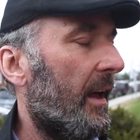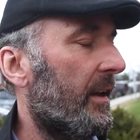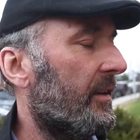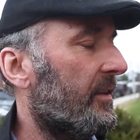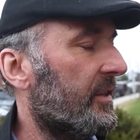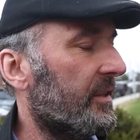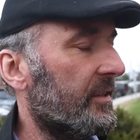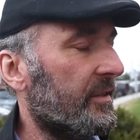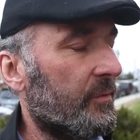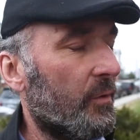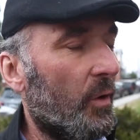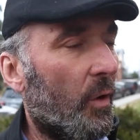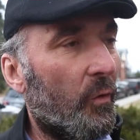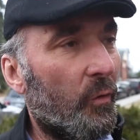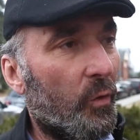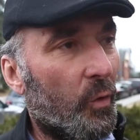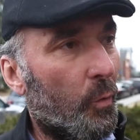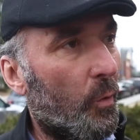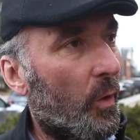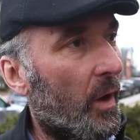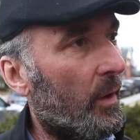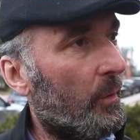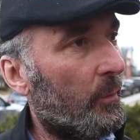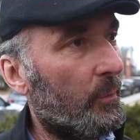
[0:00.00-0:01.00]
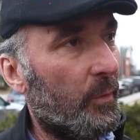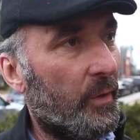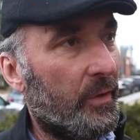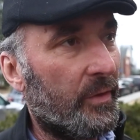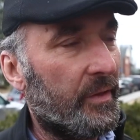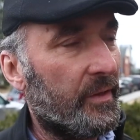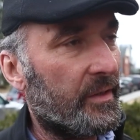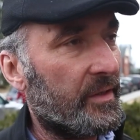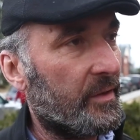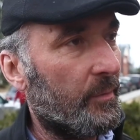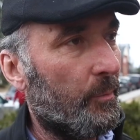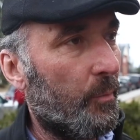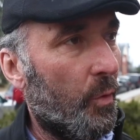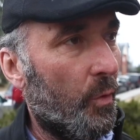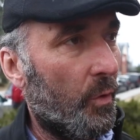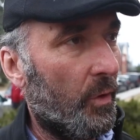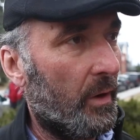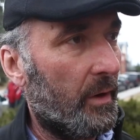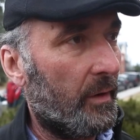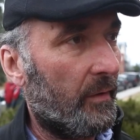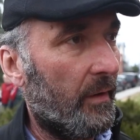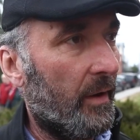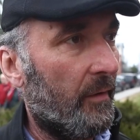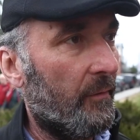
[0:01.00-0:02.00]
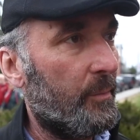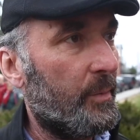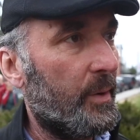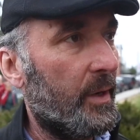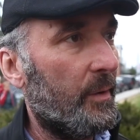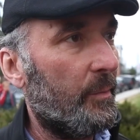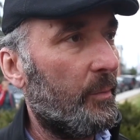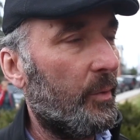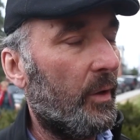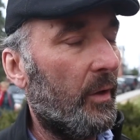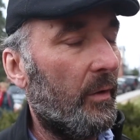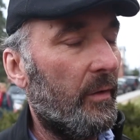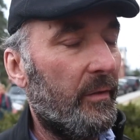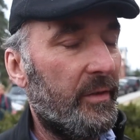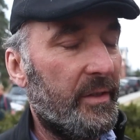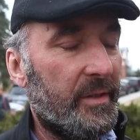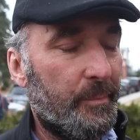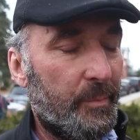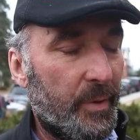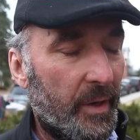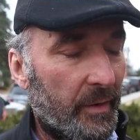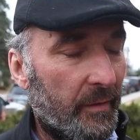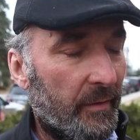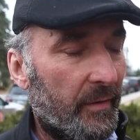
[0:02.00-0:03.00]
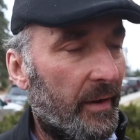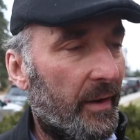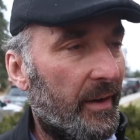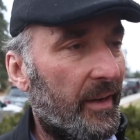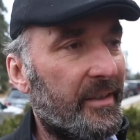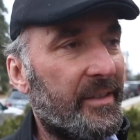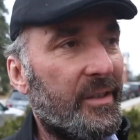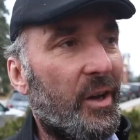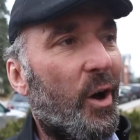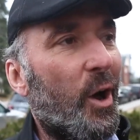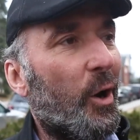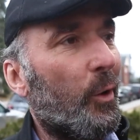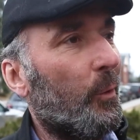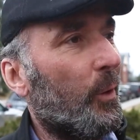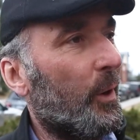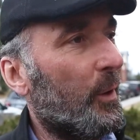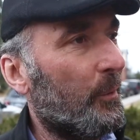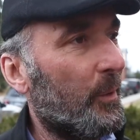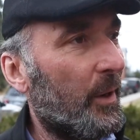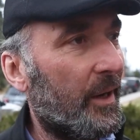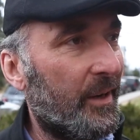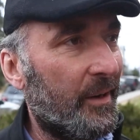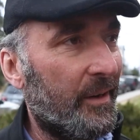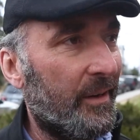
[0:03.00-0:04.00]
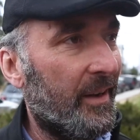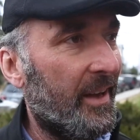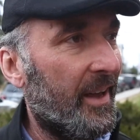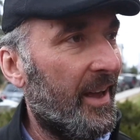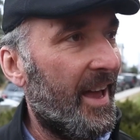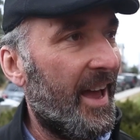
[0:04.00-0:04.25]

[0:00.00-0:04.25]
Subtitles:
just overwhelmed with the support of people. It's Ottawa, right?